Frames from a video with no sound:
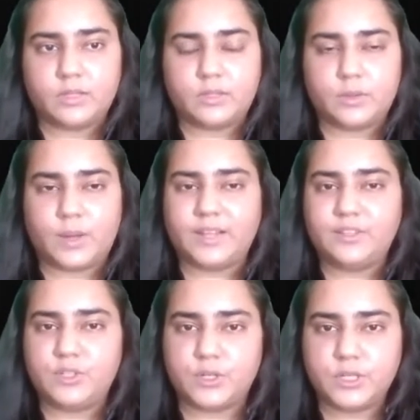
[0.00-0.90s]
So
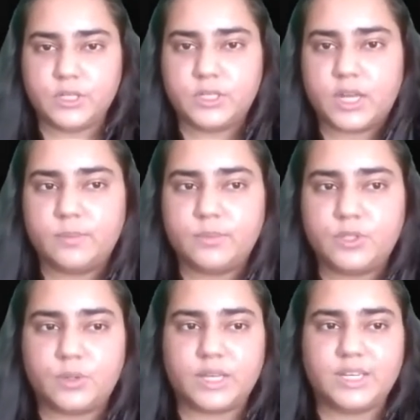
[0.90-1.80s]
at certain
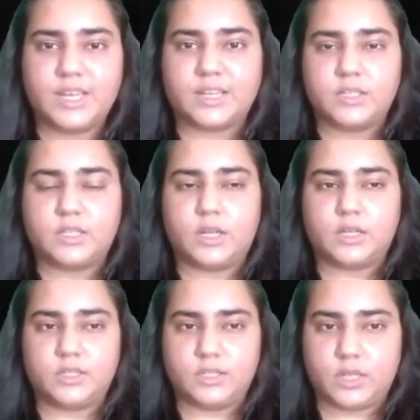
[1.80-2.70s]
times you can get
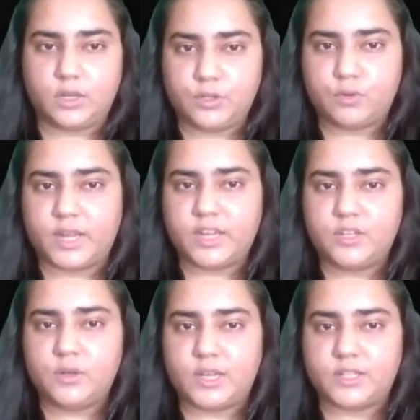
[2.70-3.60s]
stuck
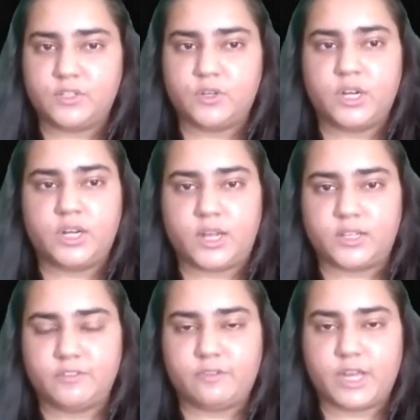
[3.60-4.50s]
trying to cluster and
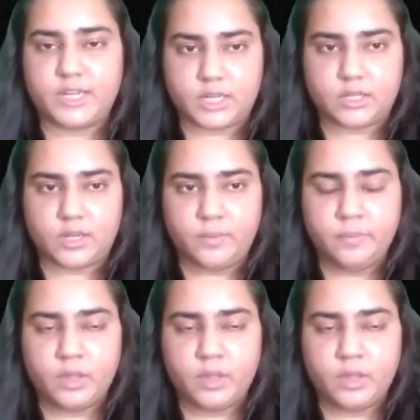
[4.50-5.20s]
classify data